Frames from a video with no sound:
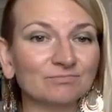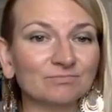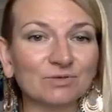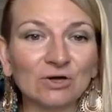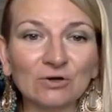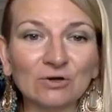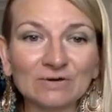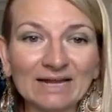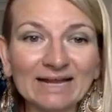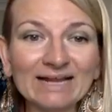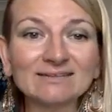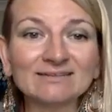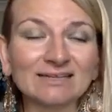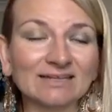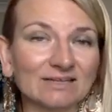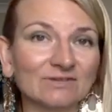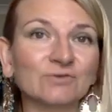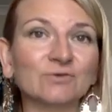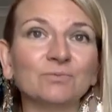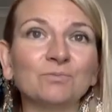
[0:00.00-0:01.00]

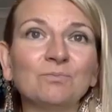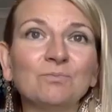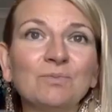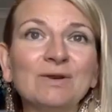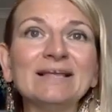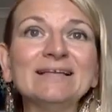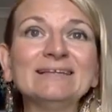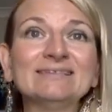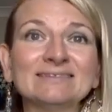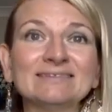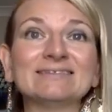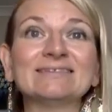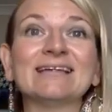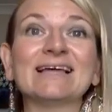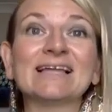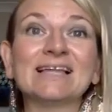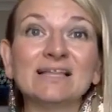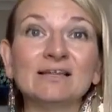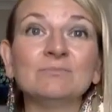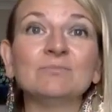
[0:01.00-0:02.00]
connecting to places
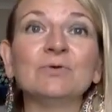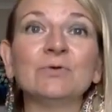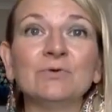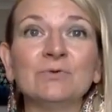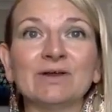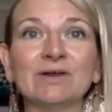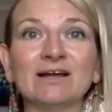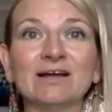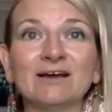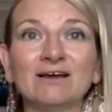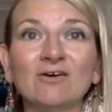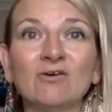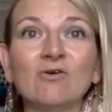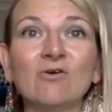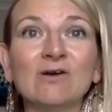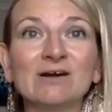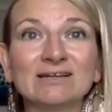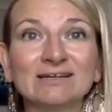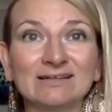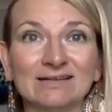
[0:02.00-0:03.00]
like Lemuria
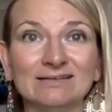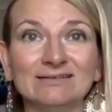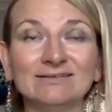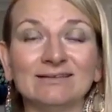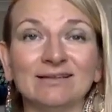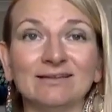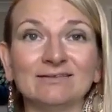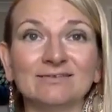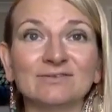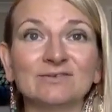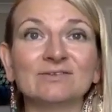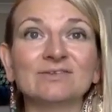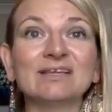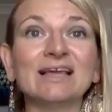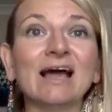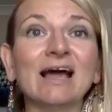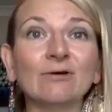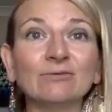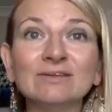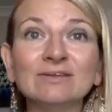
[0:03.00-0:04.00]
or Atlantis to see
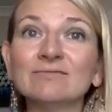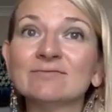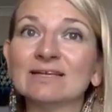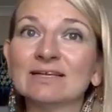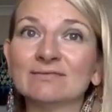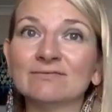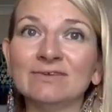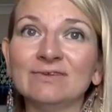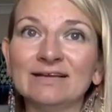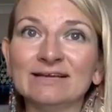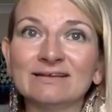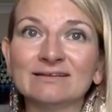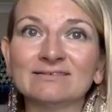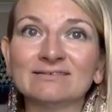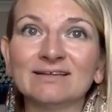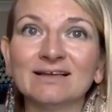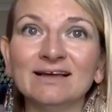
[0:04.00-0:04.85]
how they've done things,